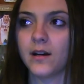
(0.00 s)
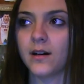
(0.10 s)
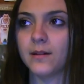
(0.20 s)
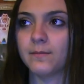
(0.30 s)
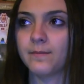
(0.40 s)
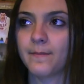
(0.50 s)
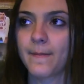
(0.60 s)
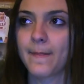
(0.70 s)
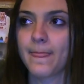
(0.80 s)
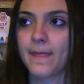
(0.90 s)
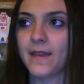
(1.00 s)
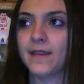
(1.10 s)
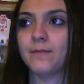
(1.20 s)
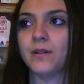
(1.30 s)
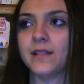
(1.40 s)

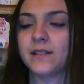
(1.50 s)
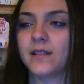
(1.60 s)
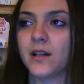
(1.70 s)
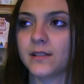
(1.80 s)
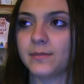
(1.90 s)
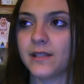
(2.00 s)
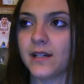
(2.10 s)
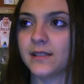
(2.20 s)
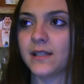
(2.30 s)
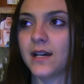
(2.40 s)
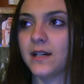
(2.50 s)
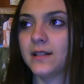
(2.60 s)
But it sucks because